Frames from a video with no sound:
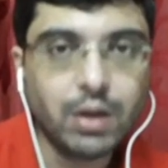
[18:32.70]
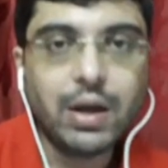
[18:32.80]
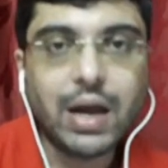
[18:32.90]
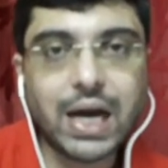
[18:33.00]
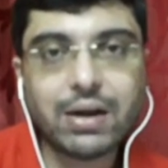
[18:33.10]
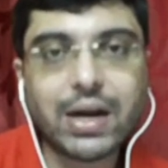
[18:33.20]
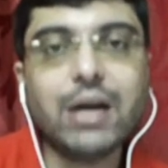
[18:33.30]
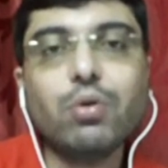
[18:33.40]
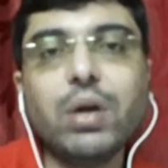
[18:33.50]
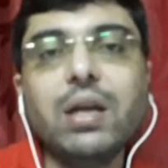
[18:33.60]
and try
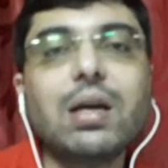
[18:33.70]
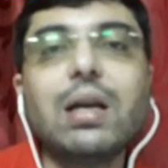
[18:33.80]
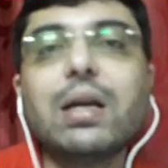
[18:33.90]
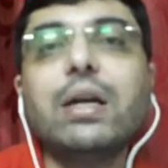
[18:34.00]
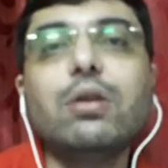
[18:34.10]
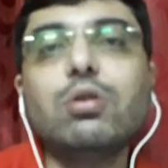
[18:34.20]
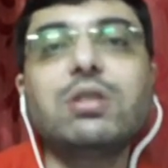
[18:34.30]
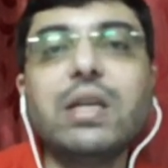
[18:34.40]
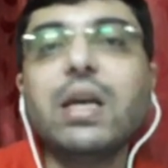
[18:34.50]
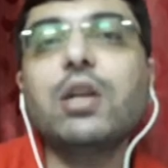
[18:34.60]
to inculcate
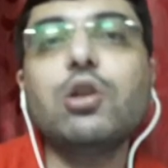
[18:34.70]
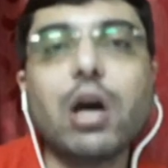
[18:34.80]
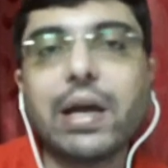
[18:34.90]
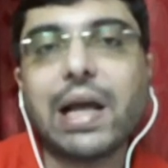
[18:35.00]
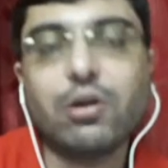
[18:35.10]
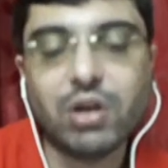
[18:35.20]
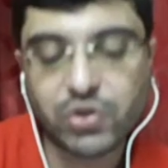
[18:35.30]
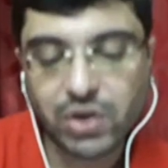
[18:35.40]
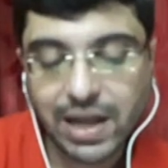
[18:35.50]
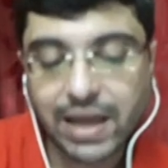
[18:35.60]
those things in your calculation.